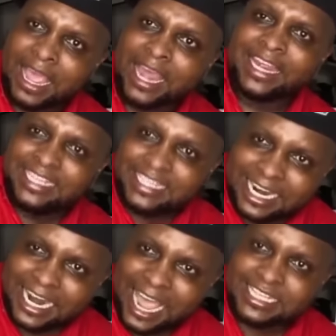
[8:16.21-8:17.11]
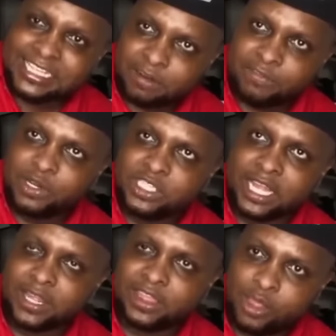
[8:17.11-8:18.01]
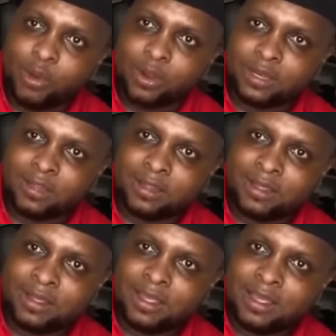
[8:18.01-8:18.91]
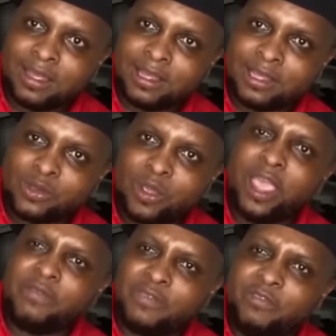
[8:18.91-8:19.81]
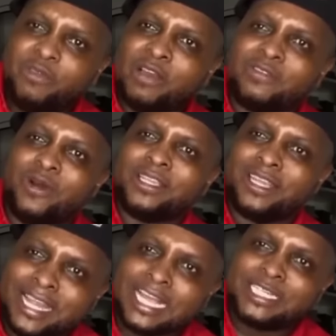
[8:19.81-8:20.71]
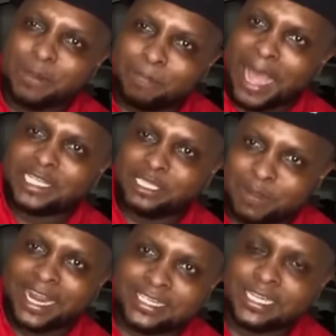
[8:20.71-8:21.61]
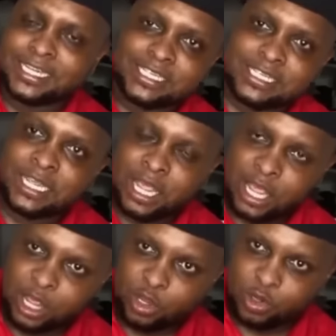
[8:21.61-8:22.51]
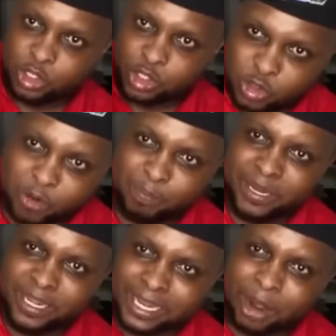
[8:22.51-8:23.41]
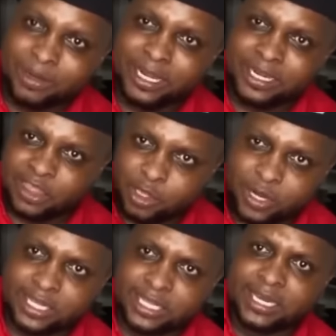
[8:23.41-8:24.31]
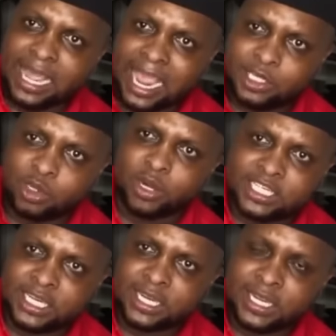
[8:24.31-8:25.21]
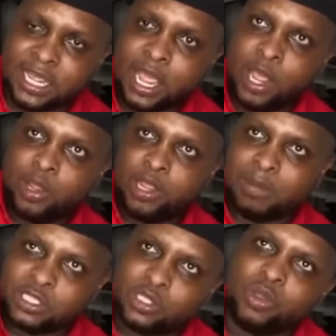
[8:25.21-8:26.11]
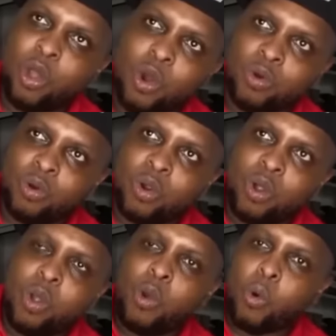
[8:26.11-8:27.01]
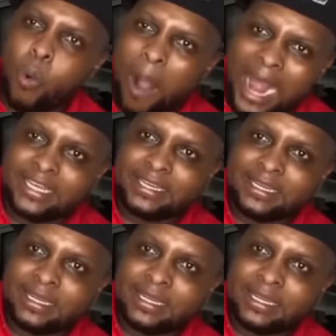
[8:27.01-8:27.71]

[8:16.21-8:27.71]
and internalize revolutionary theory. So if you have got leadership aspirations, you should be grounded theoretically, ideologically. You must know what